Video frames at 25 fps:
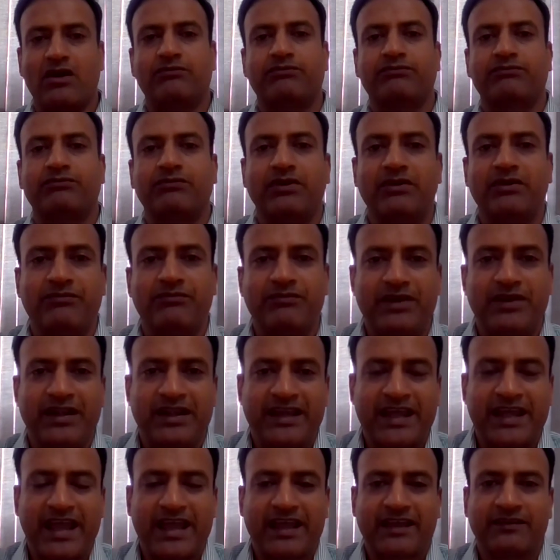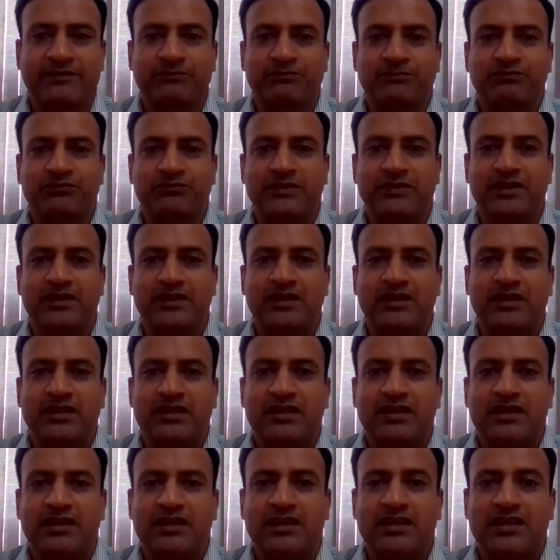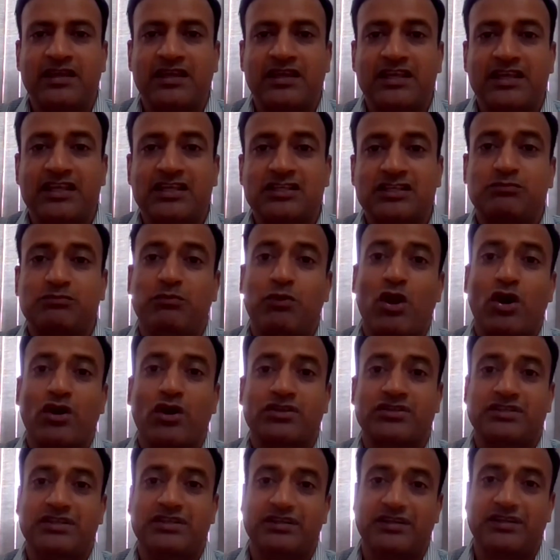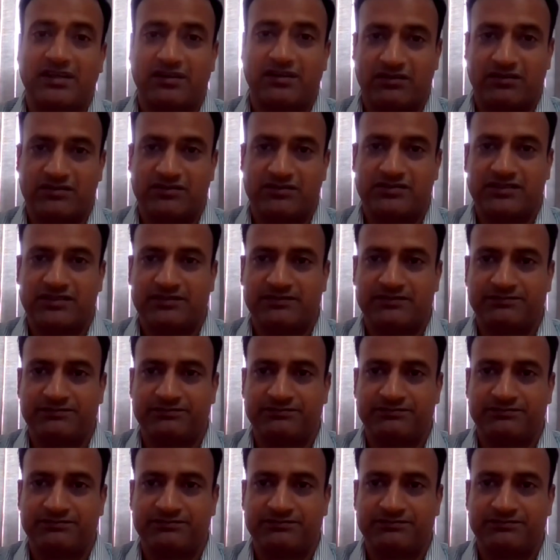of fintech is blockchain technology.